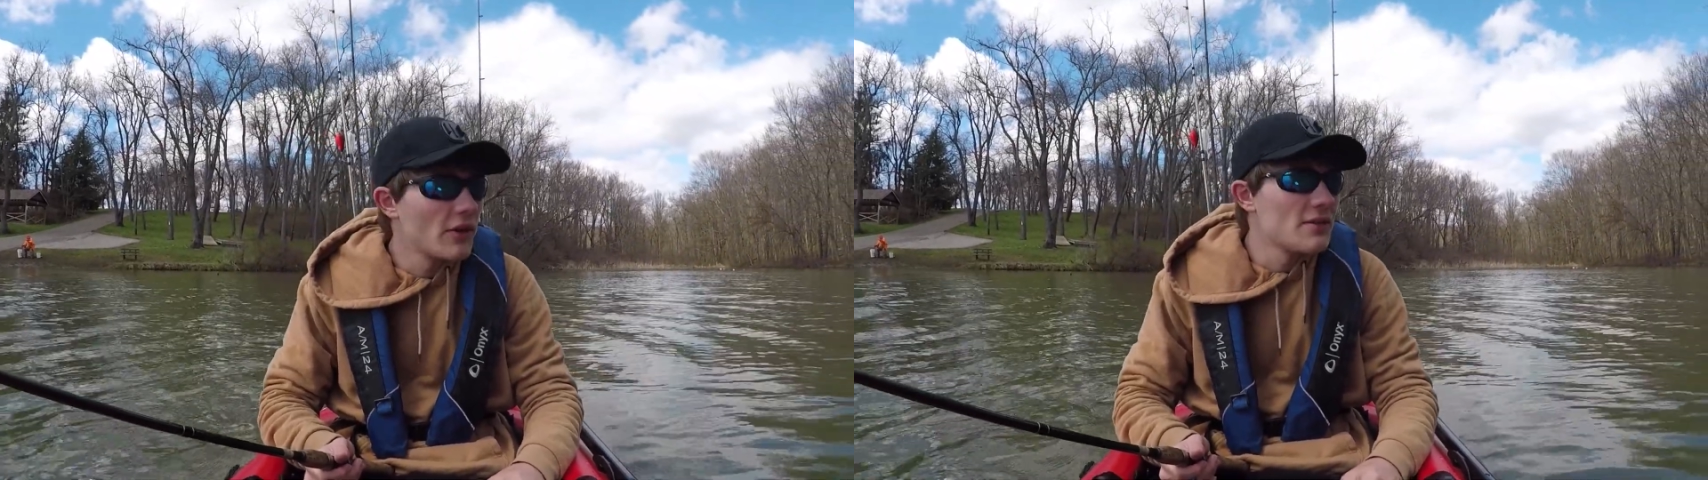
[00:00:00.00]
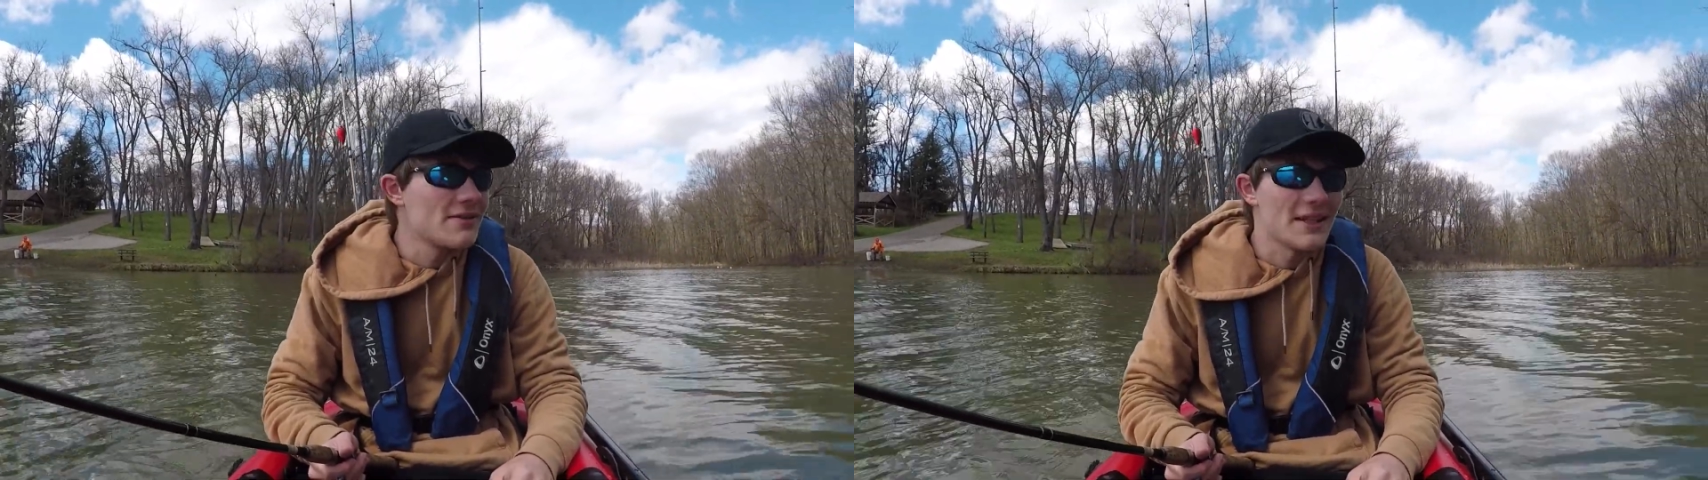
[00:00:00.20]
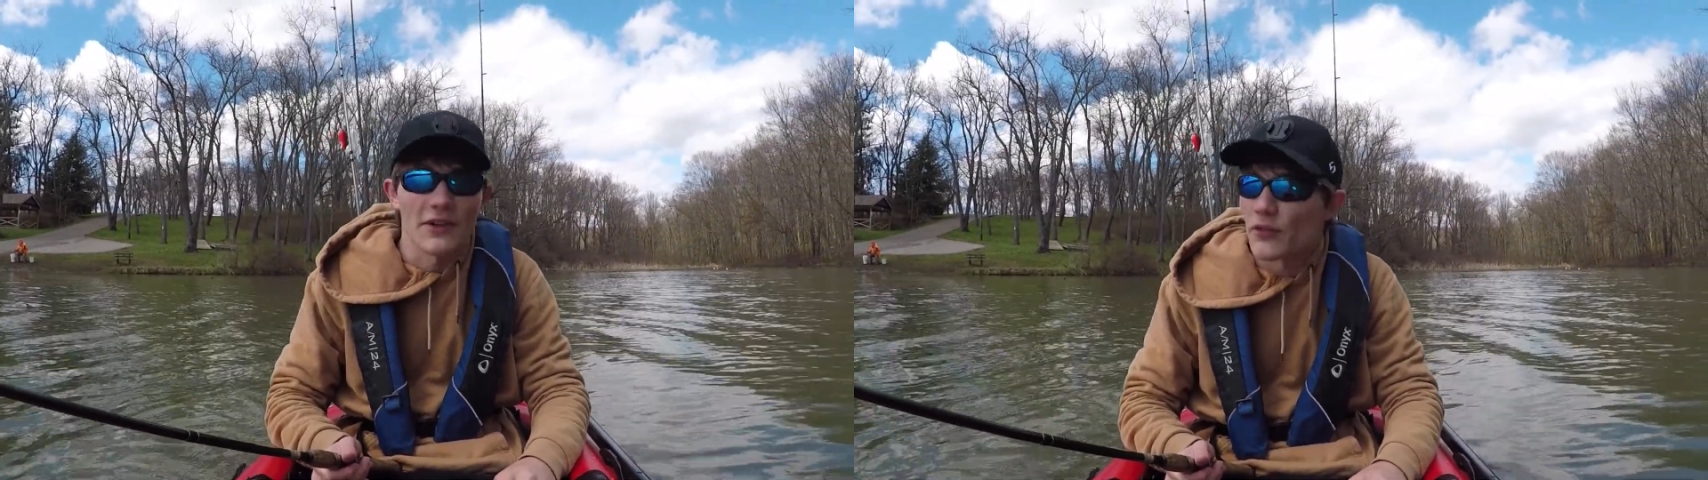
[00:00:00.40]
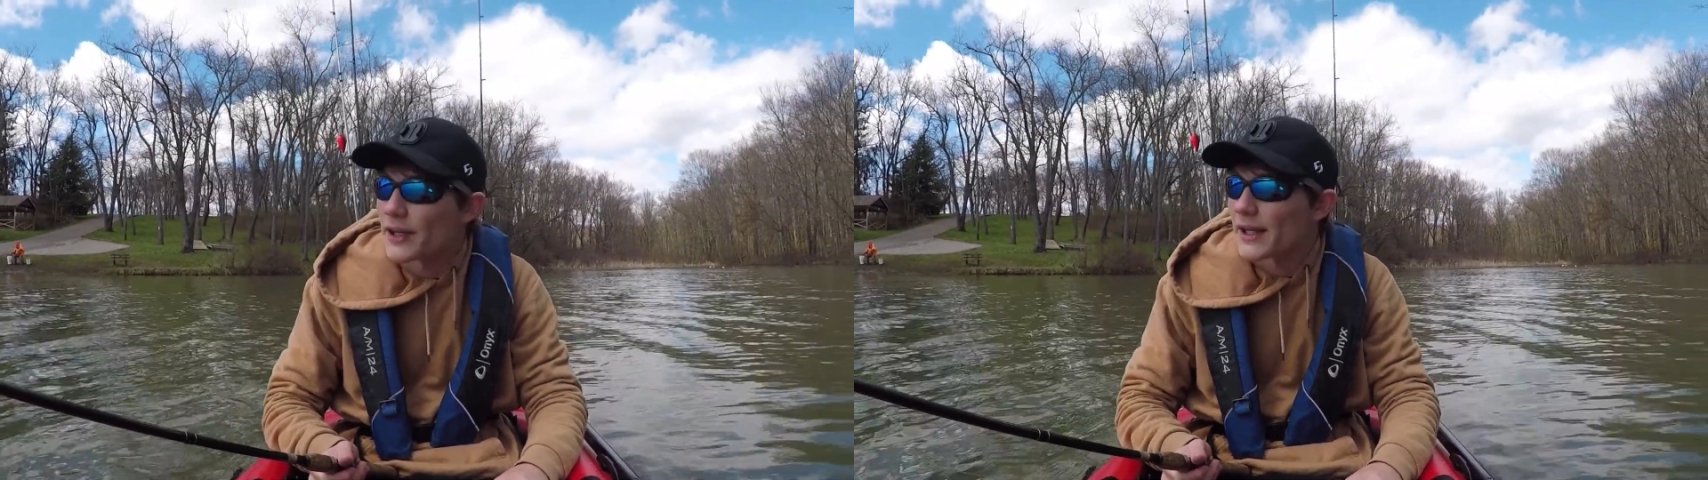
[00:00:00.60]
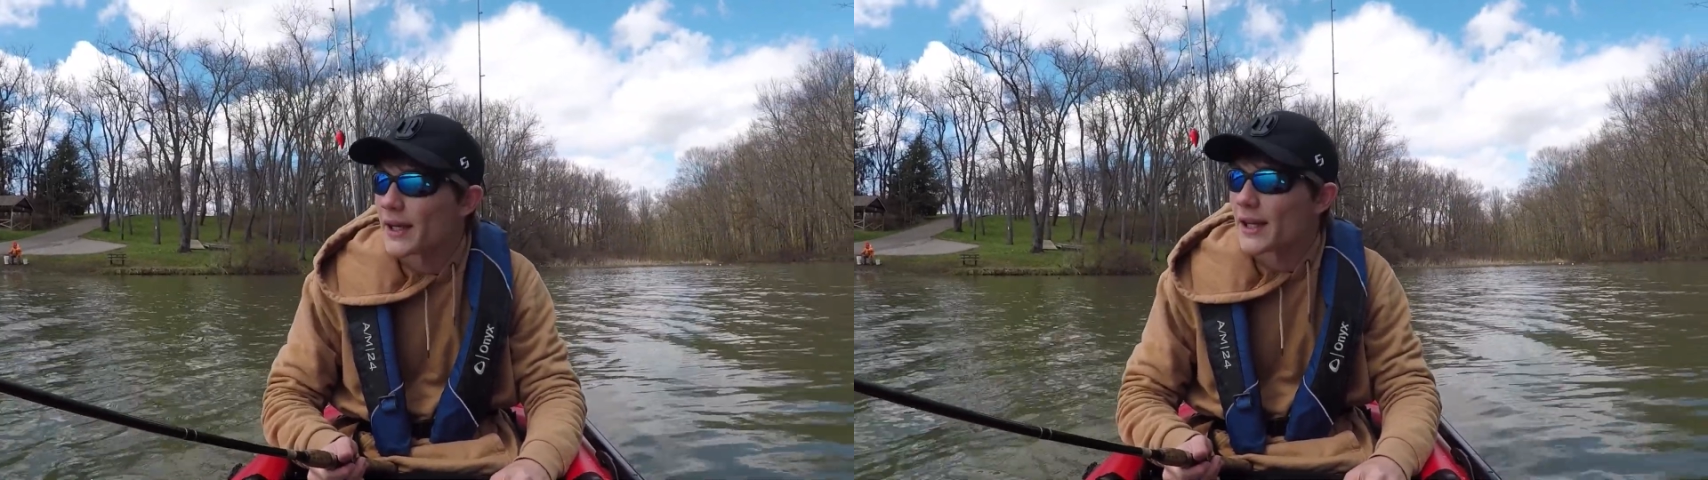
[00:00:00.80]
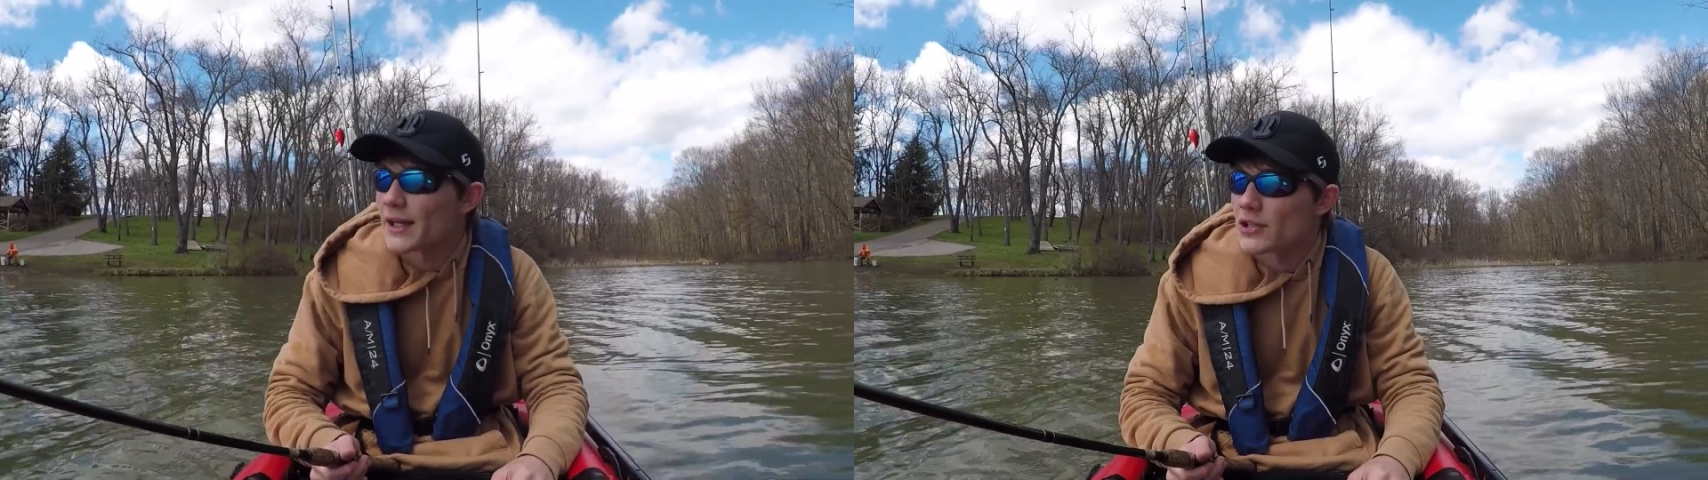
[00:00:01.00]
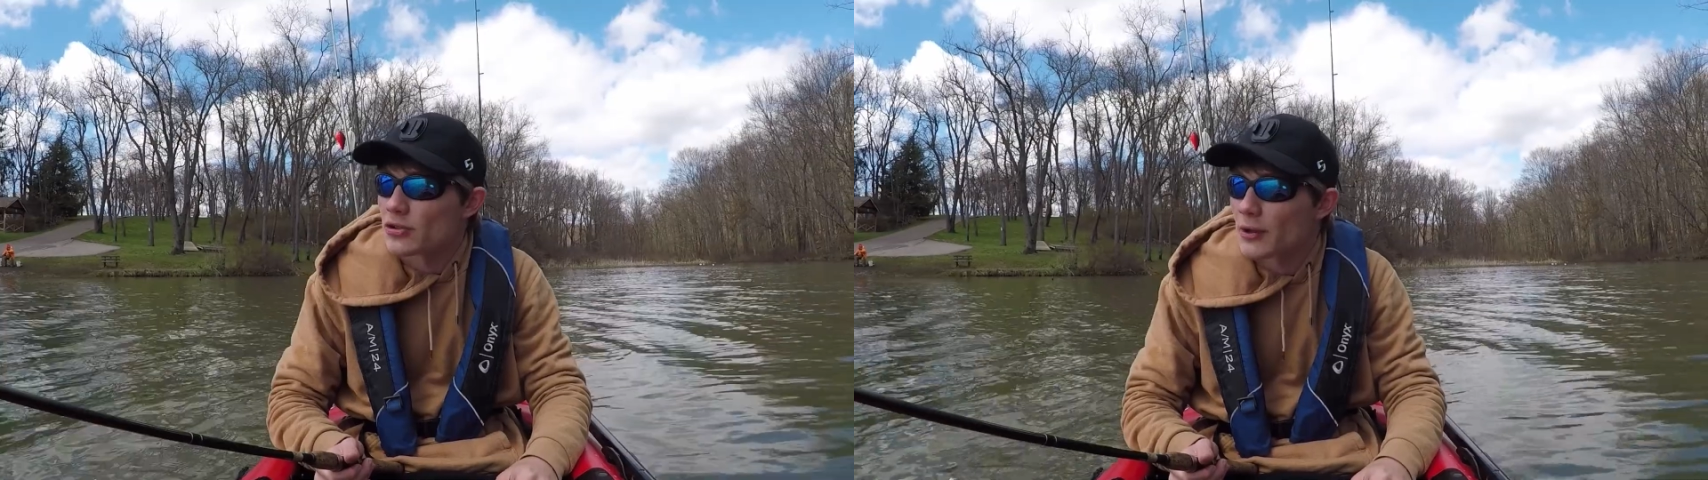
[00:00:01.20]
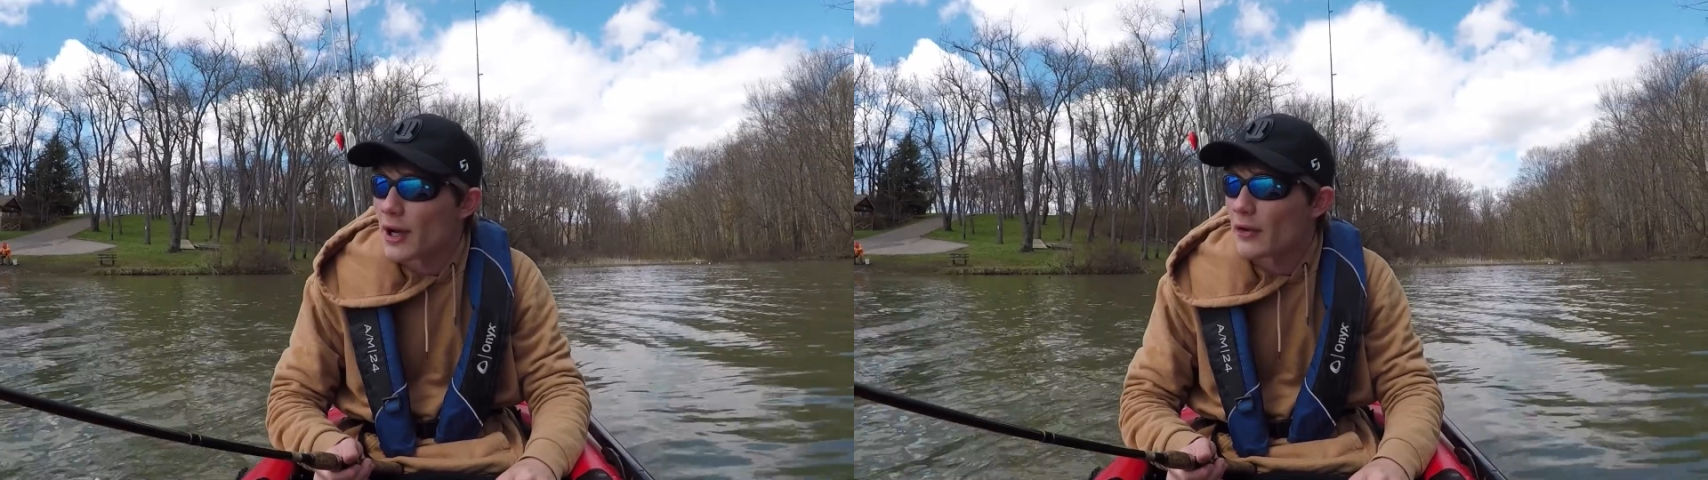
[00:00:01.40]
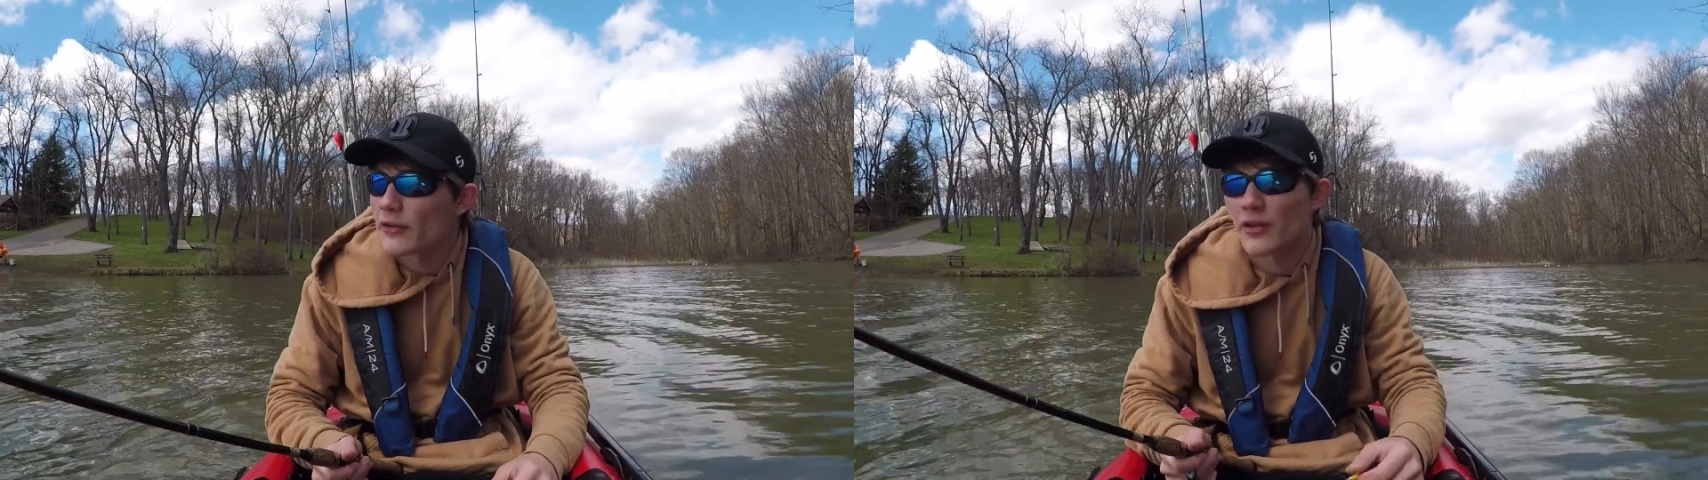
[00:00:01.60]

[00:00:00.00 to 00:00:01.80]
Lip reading: seeing if we can get any trout.